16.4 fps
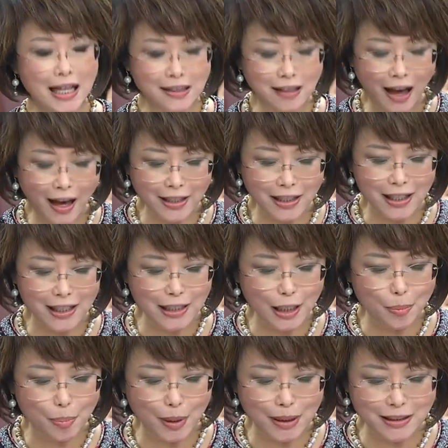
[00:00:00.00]
like
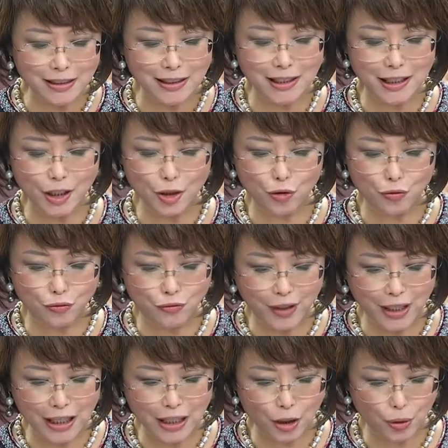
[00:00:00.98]
inability to
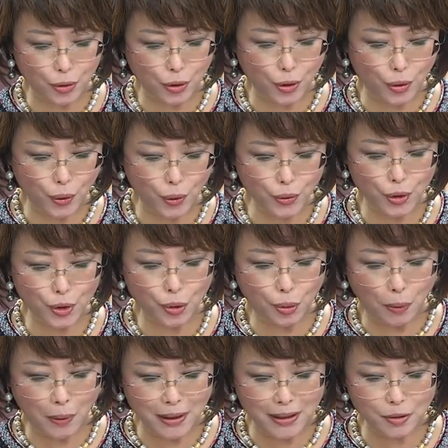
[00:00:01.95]
feed or to go to
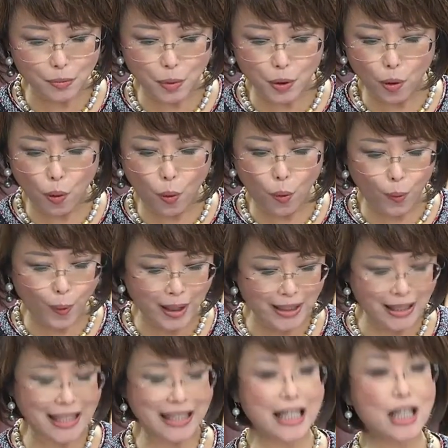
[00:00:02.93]
toilet, would
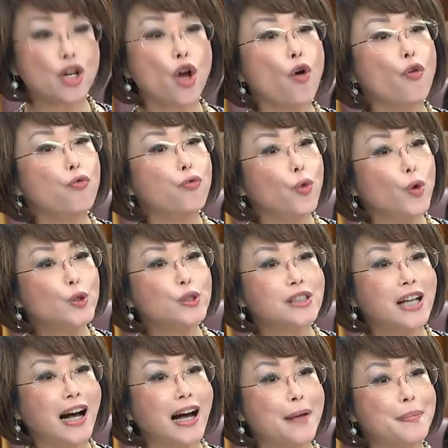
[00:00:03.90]
already need
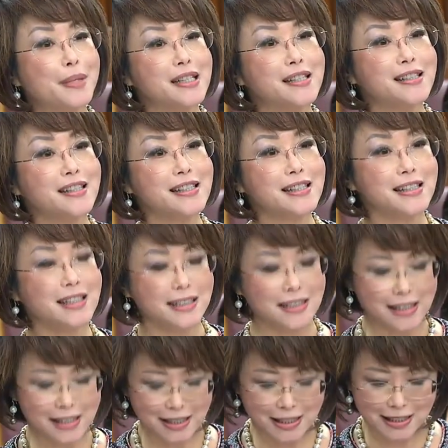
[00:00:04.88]
full-time
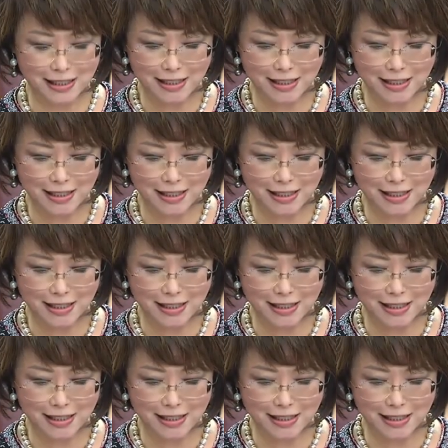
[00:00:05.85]
assistance.